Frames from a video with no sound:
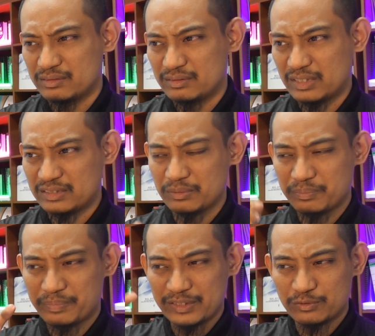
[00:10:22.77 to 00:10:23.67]
That's the
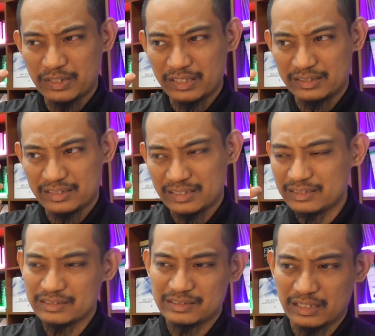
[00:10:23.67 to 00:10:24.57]
best way I can
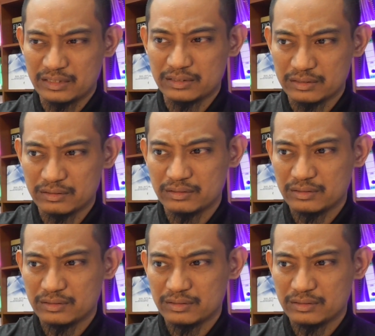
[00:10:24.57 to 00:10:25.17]
understand